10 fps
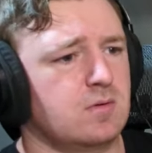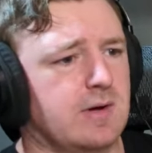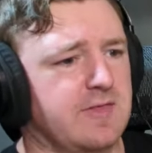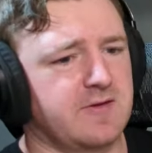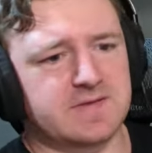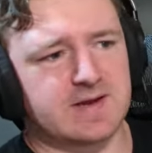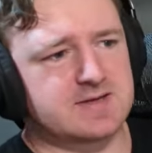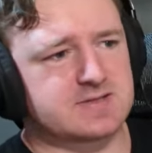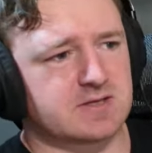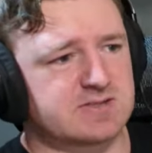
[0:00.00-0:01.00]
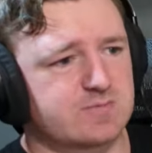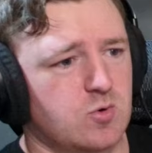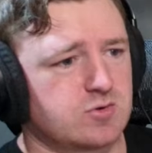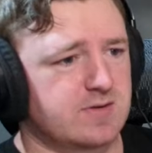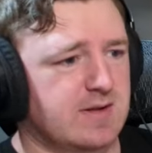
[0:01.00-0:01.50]
I thought the guy just got
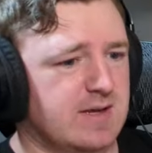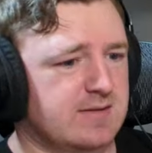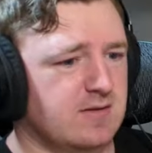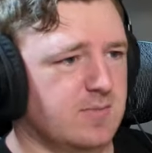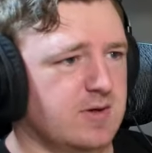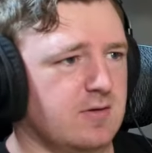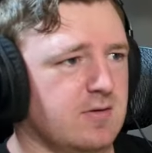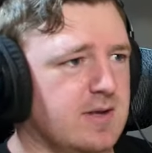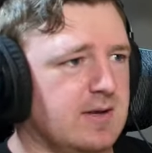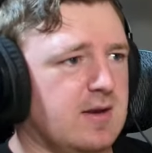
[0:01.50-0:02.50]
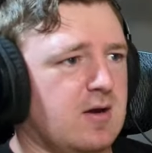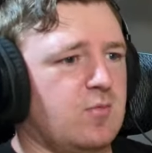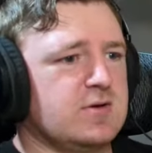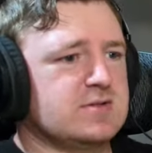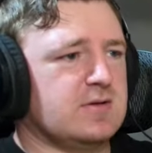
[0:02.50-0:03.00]
smoked in the head there, but no, okay,
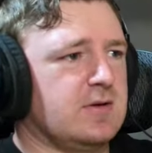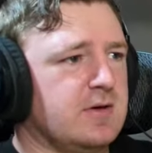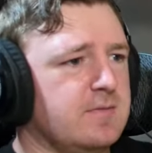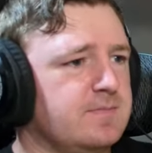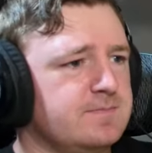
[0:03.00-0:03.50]
Cowboys, there you go.